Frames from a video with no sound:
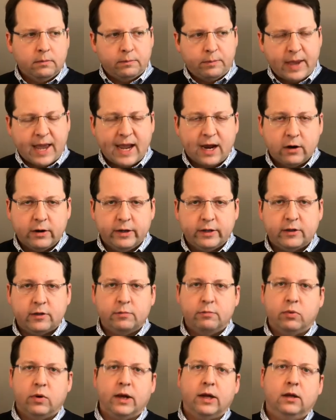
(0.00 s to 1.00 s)
parents
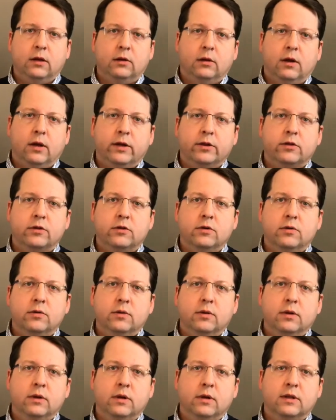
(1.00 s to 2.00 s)
bring a
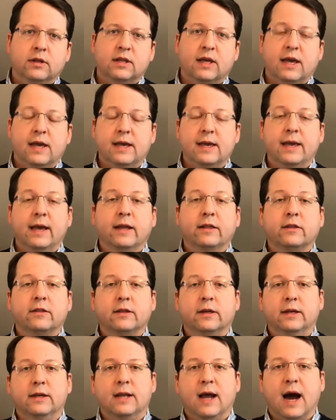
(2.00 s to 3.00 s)
lawsuit, say, against
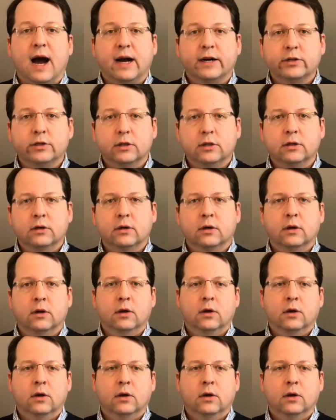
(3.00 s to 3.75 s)
the doctor,